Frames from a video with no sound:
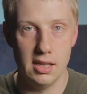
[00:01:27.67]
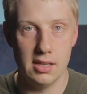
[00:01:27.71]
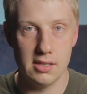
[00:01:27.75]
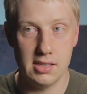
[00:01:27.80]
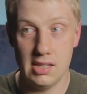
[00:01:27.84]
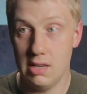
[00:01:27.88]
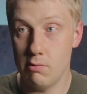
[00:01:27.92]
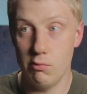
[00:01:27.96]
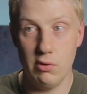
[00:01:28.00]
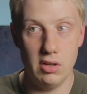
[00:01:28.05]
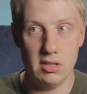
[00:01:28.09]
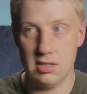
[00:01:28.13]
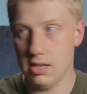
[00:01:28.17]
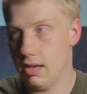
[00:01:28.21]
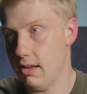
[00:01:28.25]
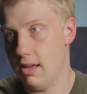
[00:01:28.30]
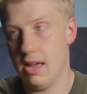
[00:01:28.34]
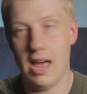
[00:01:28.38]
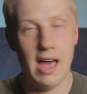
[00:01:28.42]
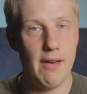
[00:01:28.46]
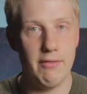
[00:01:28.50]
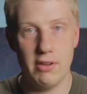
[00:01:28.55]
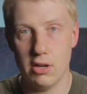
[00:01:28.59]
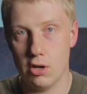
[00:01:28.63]
Same way as
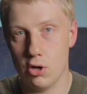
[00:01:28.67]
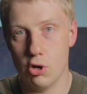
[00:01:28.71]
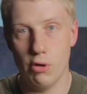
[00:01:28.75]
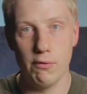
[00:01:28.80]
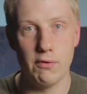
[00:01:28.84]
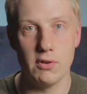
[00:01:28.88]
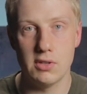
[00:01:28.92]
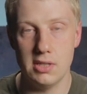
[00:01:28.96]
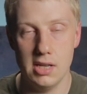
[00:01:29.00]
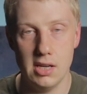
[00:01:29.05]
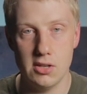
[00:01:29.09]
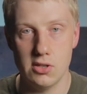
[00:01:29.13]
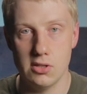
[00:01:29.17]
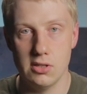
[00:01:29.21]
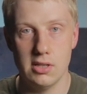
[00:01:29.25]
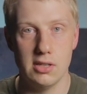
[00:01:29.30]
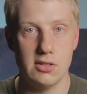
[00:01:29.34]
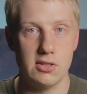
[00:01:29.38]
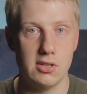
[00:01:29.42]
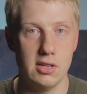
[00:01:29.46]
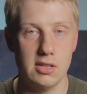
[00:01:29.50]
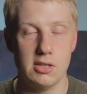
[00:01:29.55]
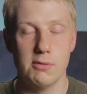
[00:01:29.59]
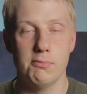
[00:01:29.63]
having a conversation,
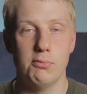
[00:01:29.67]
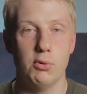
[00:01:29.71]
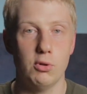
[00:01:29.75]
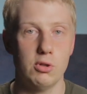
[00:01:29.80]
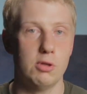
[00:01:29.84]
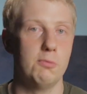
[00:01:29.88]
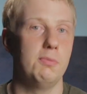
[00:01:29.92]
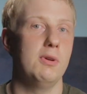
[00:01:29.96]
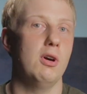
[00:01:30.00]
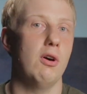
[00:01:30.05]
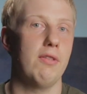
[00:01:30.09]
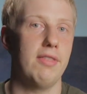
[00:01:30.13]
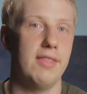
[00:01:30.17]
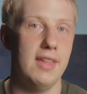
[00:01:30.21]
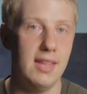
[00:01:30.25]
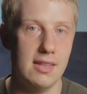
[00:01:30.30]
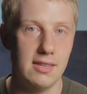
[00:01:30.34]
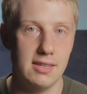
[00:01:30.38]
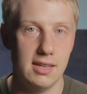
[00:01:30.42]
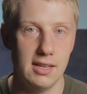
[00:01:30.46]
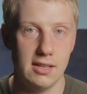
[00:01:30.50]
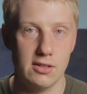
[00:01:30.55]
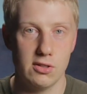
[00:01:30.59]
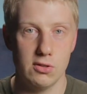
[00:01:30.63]
it's important to be
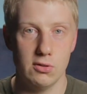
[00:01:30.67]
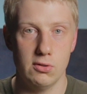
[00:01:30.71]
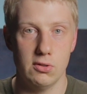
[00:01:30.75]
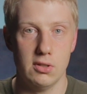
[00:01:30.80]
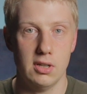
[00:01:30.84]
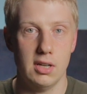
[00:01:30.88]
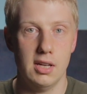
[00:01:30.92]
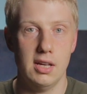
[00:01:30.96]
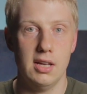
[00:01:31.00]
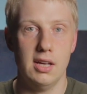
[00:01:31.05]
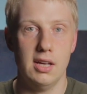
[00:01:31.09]
authentic. So